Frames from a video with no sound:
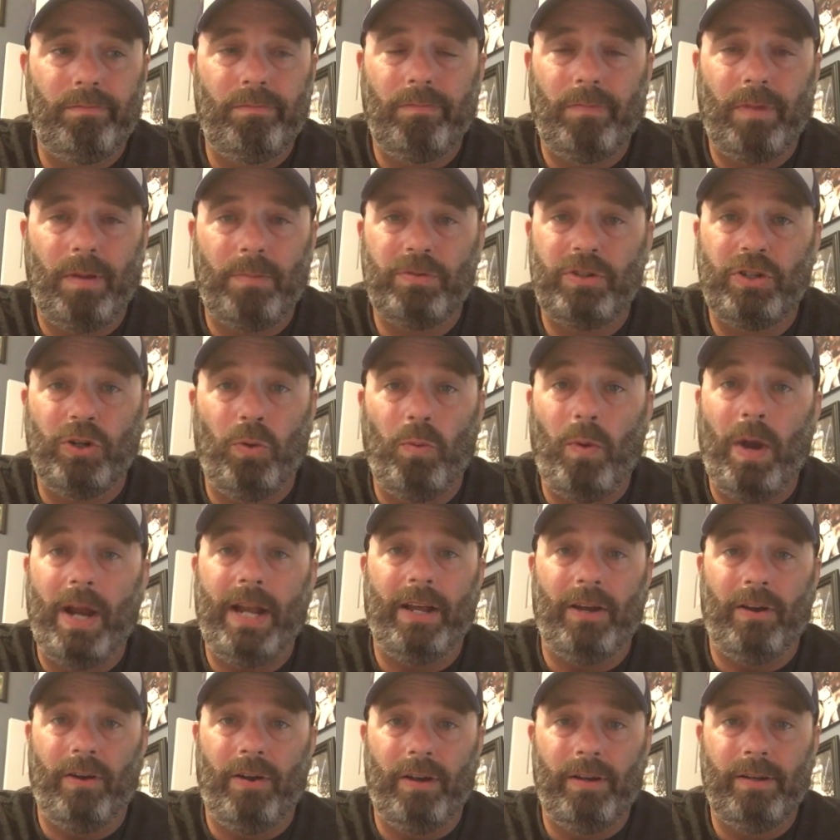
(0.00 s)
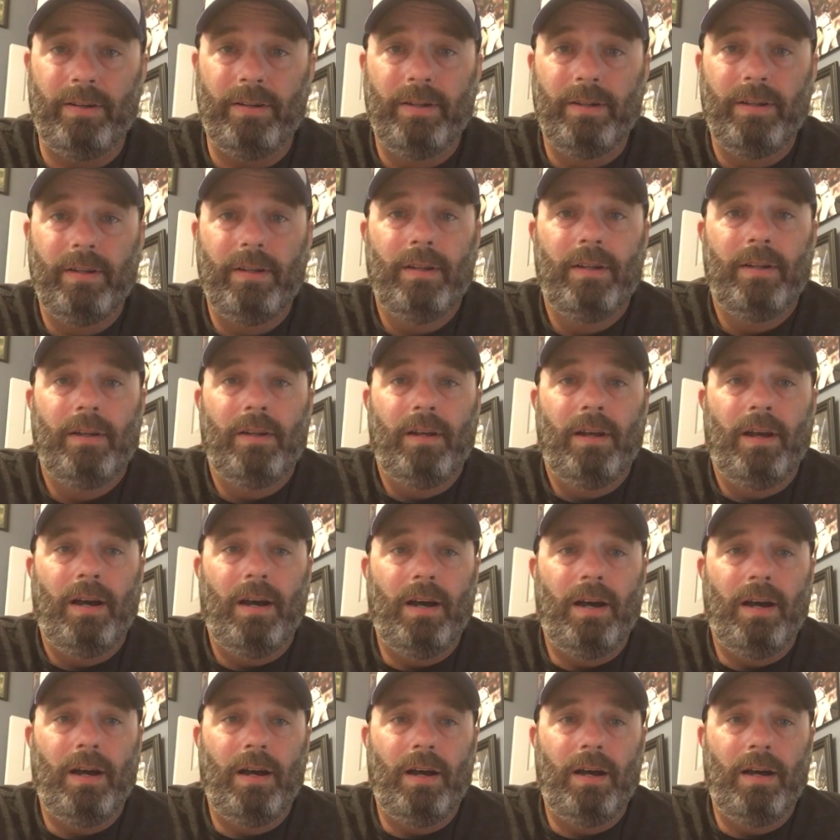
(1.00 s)
I'm still waiting on
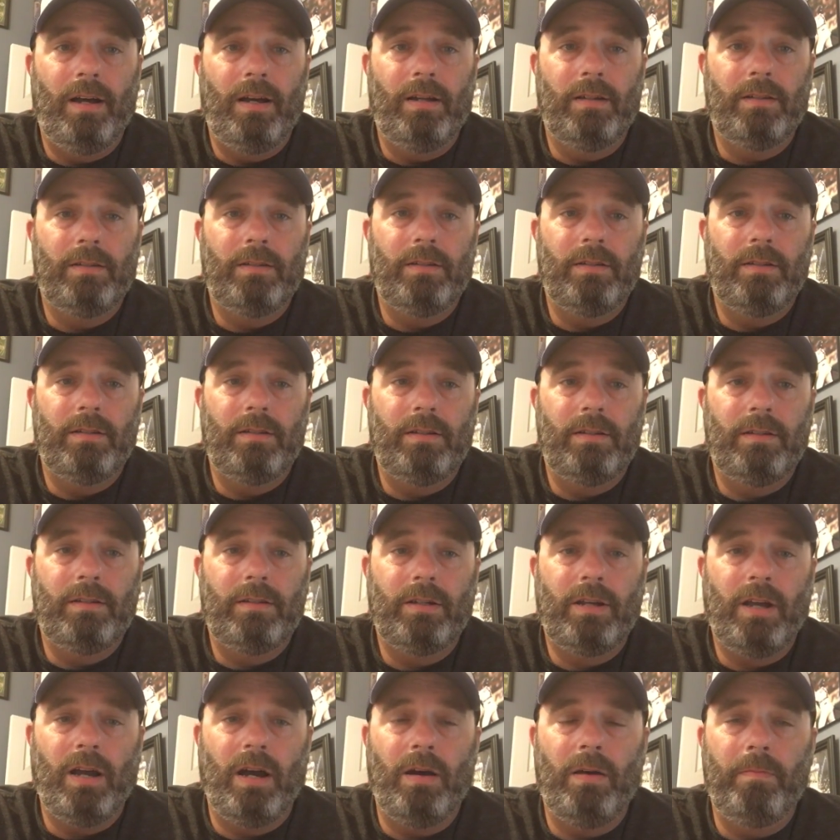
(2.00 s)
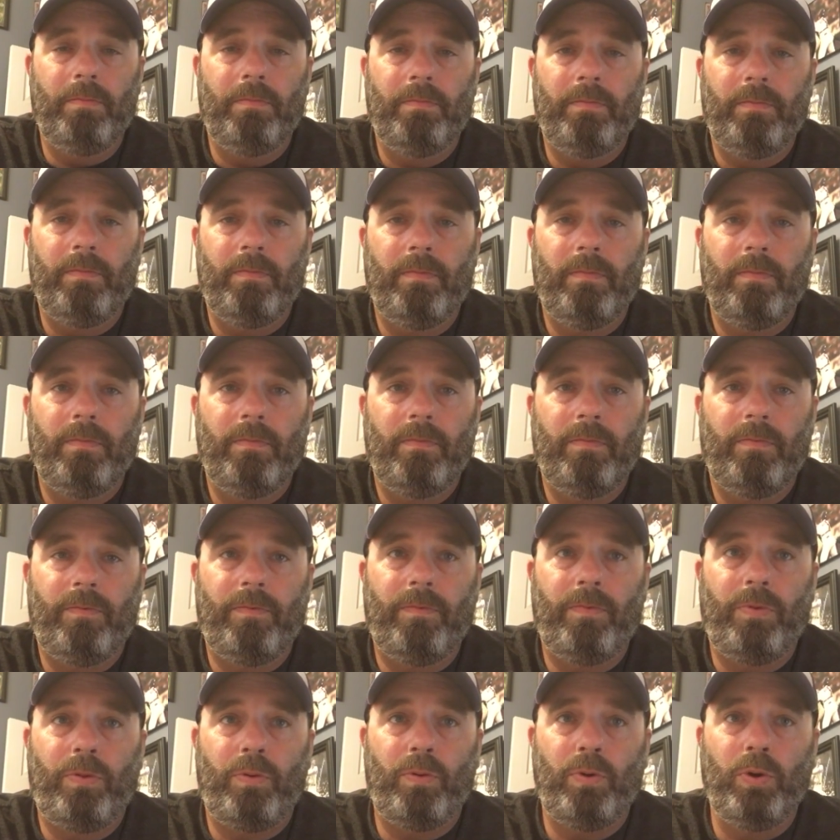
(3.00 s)
uh, to come
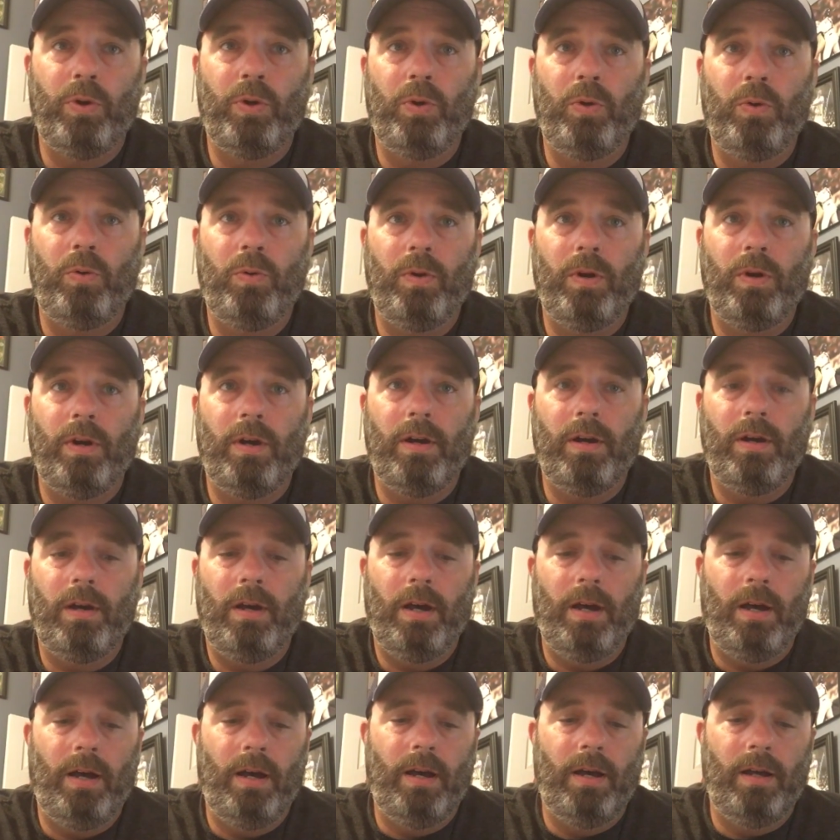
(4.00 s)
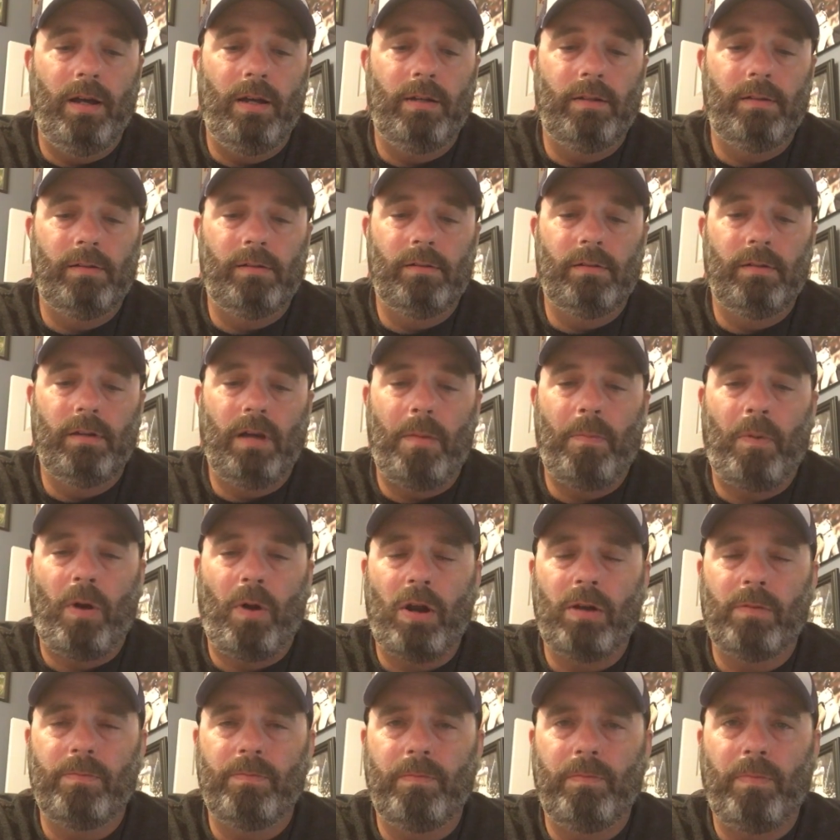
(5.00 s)
through. Uh, I
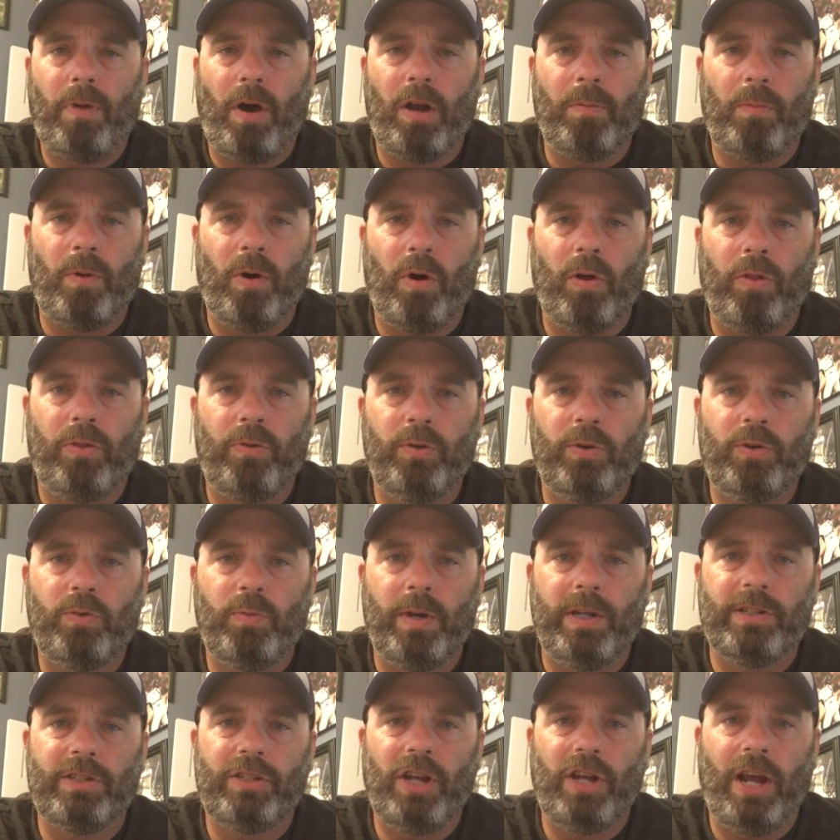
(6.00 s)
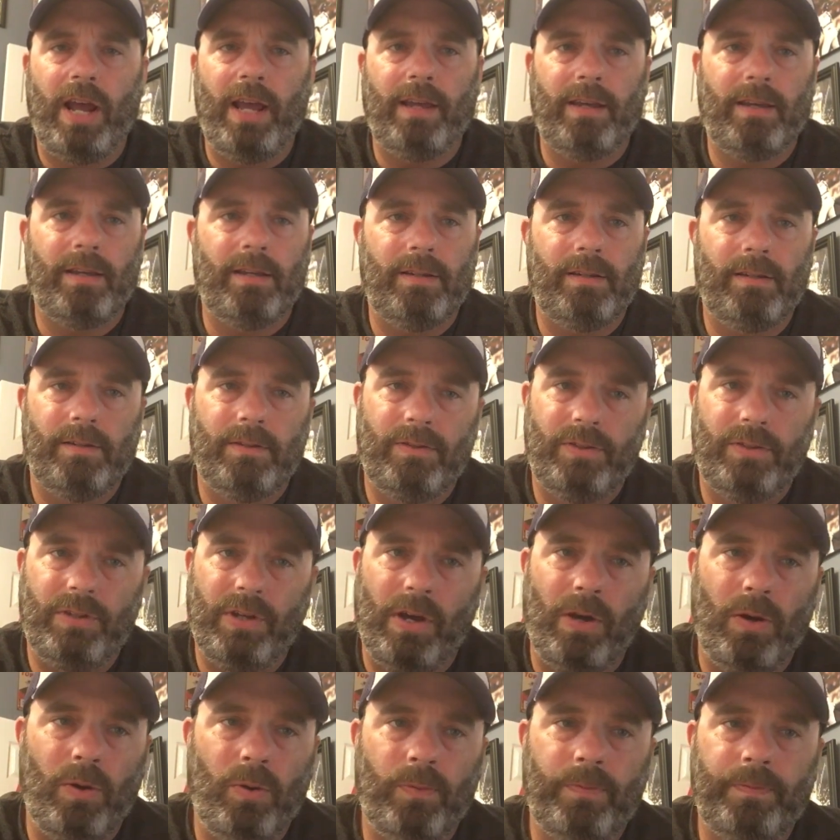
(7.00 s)
brought them, bought them all through Twins Jake,
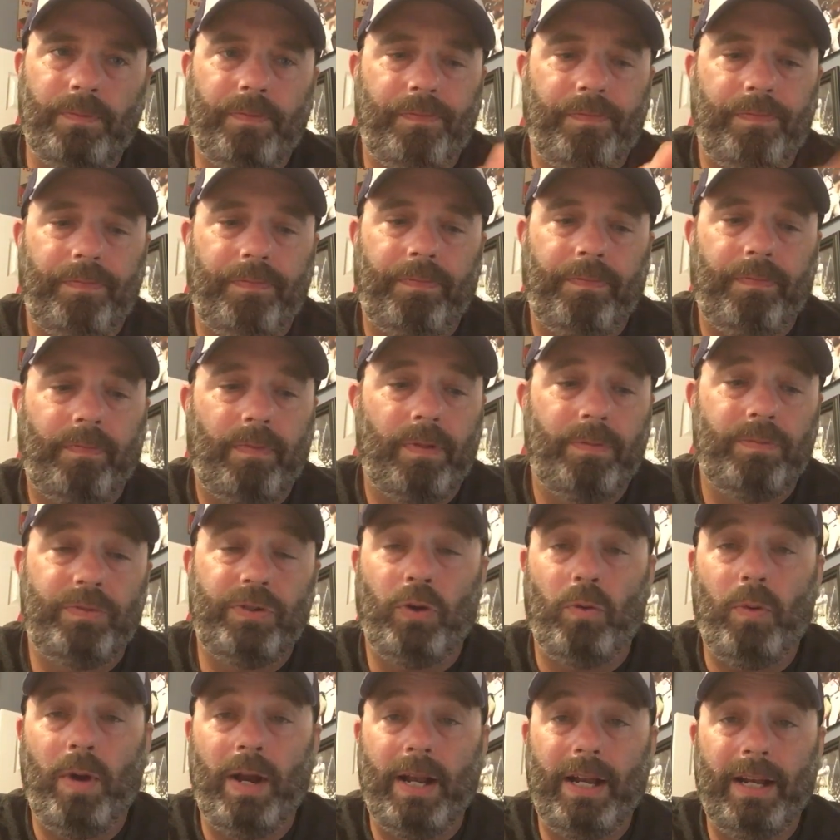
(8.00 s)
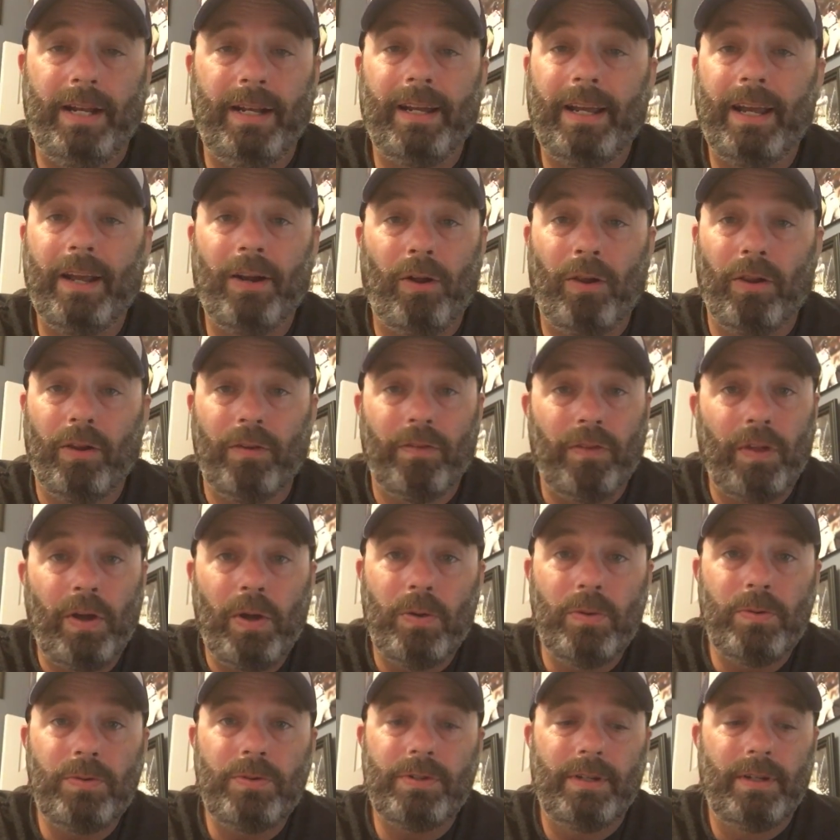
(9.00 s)
so still waiting to get all of
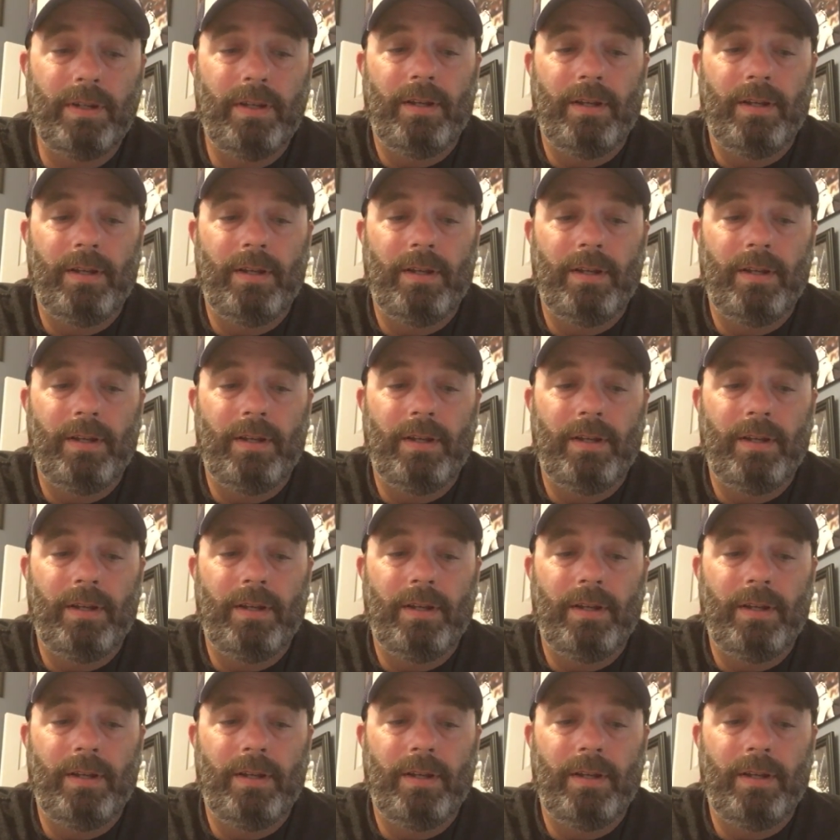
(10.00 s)
those.